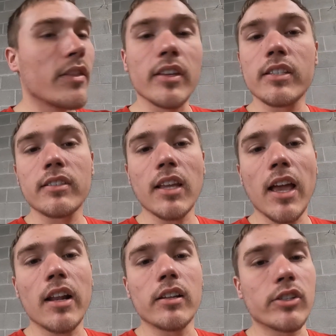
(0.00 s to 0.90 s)
This
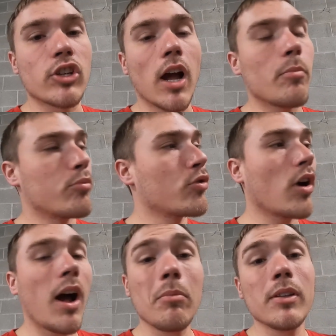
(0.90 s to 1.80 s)
at a shop
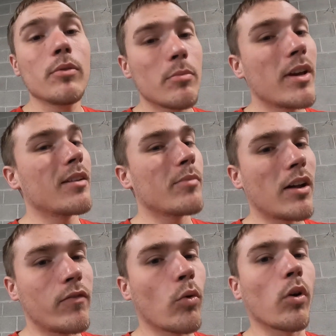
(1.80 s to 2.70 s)
probably would have been
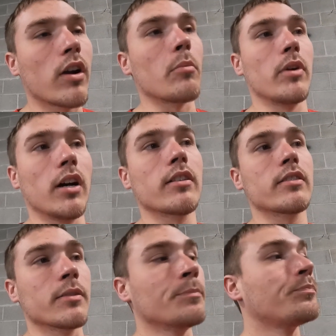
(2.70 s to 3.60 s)
about 400
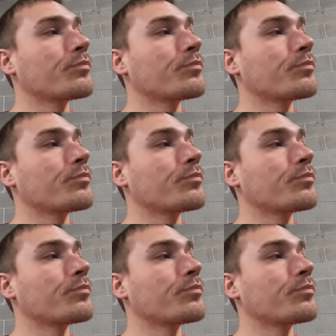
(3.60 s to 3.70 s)
bucks.